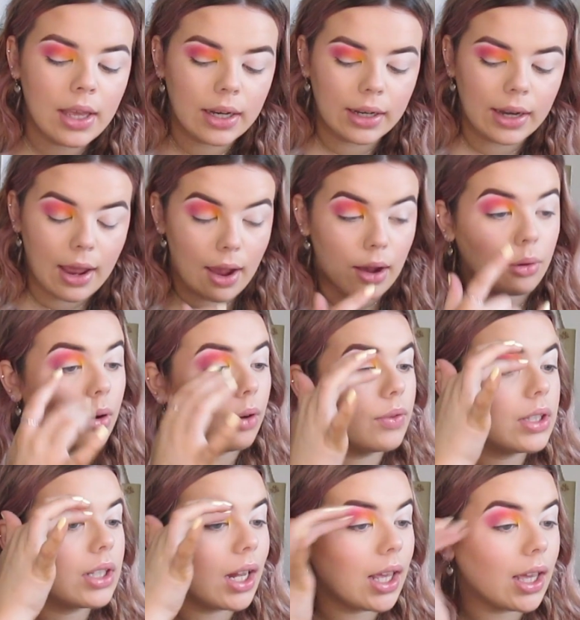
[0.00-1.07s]
Now
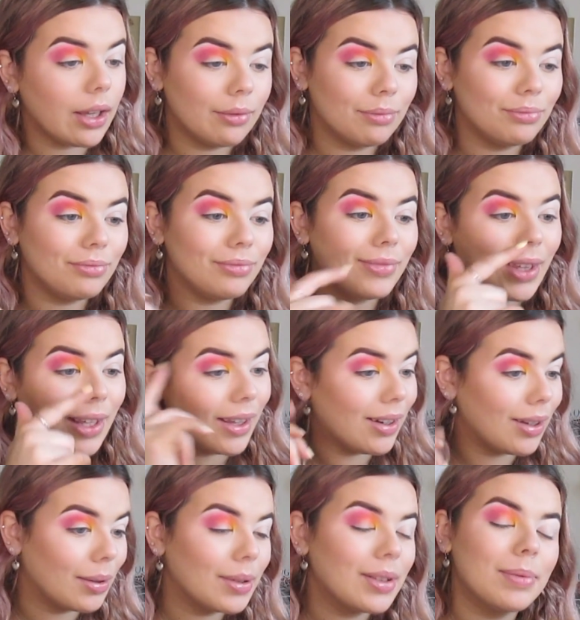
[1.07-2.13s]
obviously the
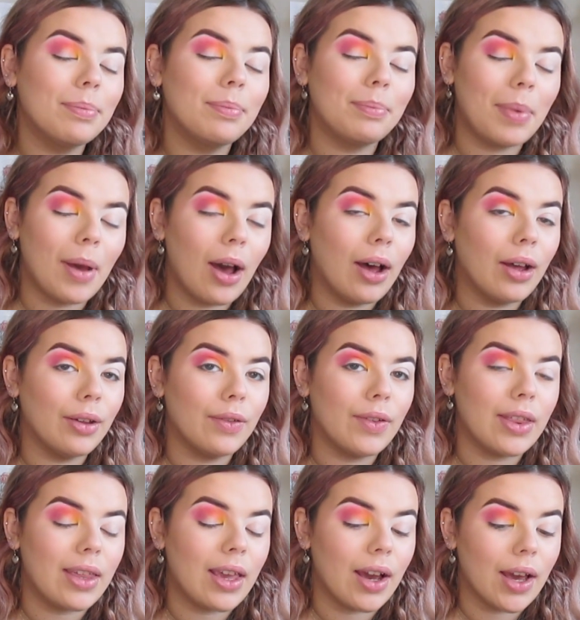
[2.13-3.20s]
inner part
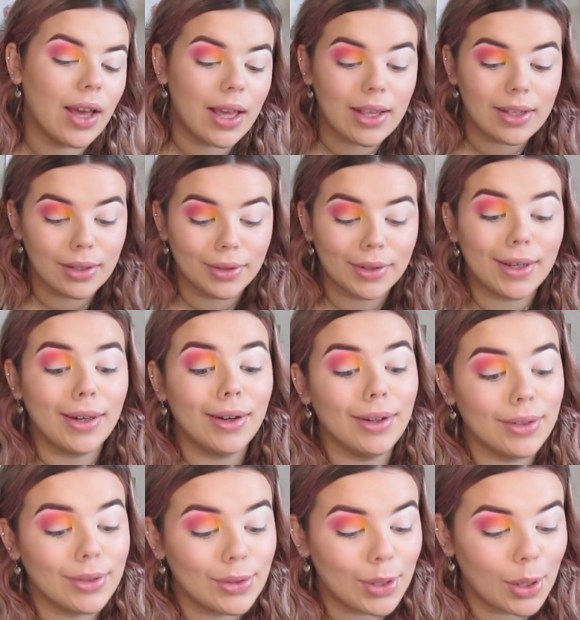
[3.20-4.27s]
of the eye isn't
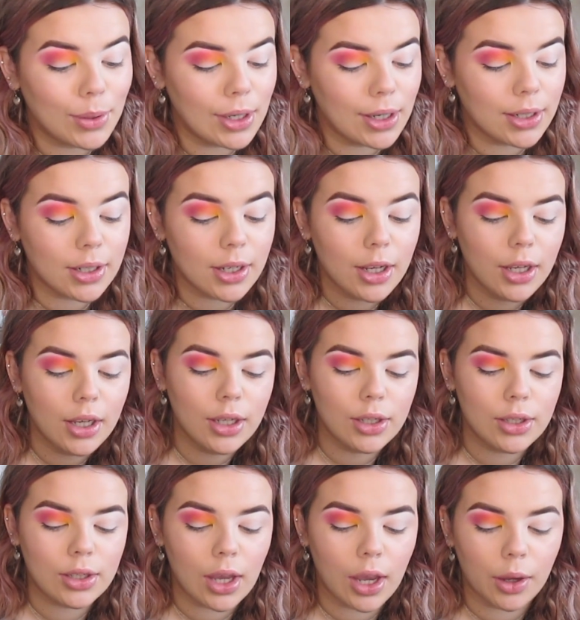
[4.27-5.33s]
looking so good,
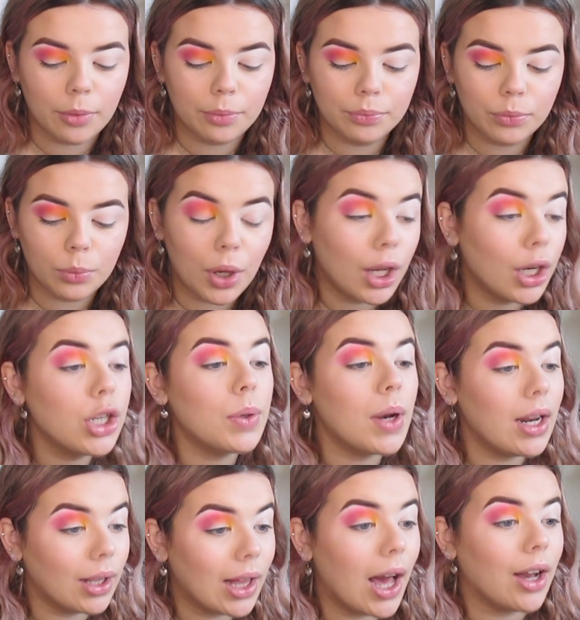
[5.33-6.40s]
so we're going to do a
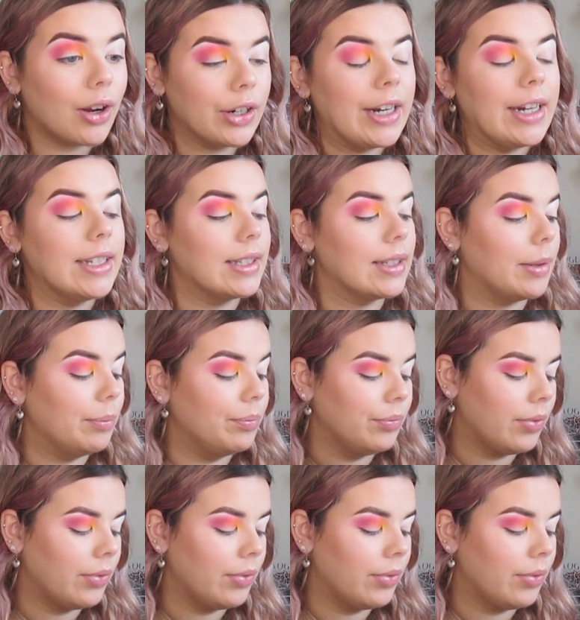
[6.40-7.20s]
little cut crease.